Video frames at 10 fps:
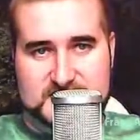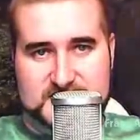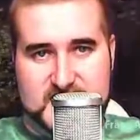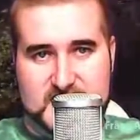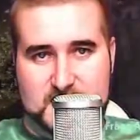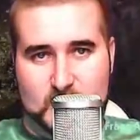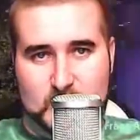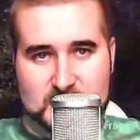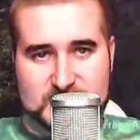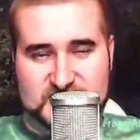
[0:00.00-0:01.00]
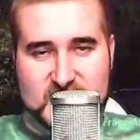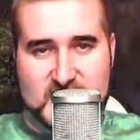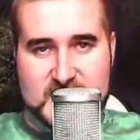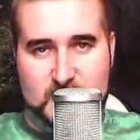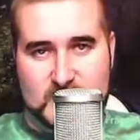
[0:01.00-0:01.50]
that one was
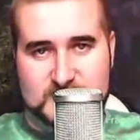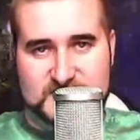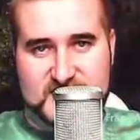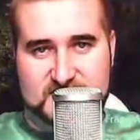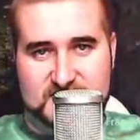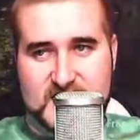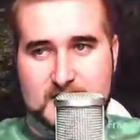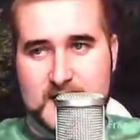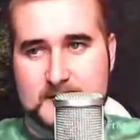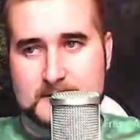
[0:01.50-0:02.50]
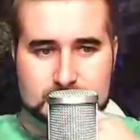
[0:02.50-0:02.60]
light, one was heavy armor.